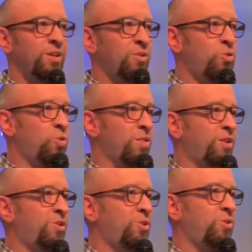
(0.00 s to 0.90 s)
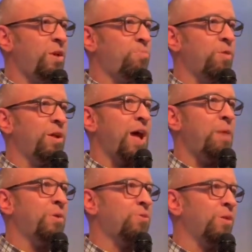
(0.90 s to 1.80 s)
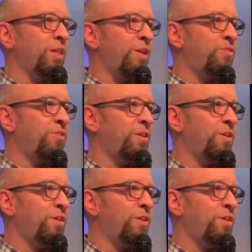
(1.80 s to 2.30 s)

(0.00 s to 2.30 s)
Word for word: Who are the two that bring comic relief?